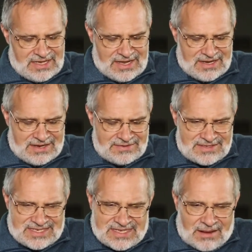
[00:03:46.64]
And
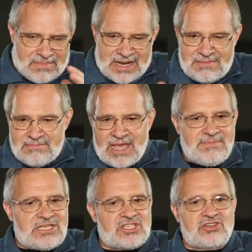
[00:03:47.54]
somebody
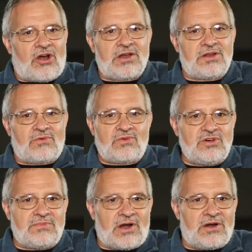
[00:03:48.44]
maybe started a
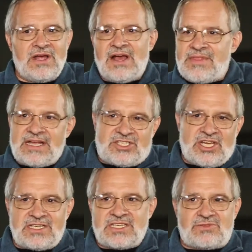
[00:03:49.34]
rumor that
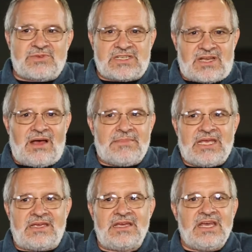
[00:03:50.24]
Jesus was
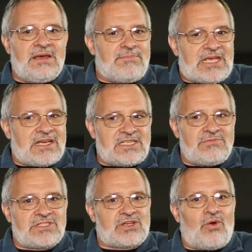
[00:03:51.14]
coming because he
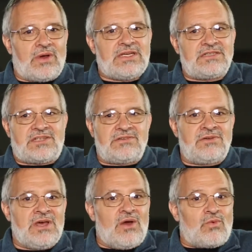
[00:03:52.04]
was going
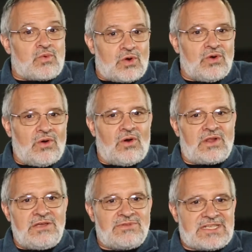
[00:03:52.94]
to
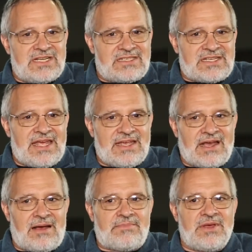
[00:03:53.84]
rule. He was going to take
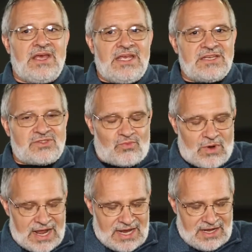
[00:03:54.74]
up his
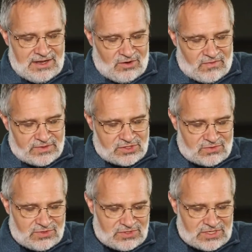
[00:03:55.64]
reign over
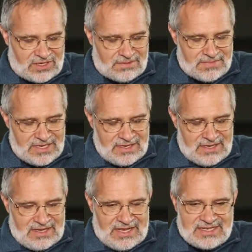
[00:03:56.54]
Jerusalem.
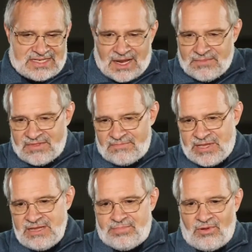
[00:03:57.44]
And some of the
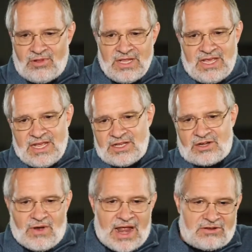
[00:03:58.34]
people in the
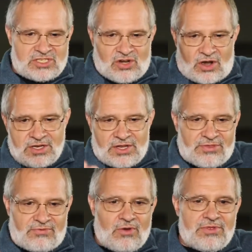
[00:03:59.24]
crowd started to
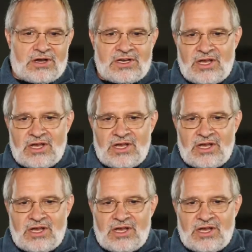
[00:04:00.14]
throw their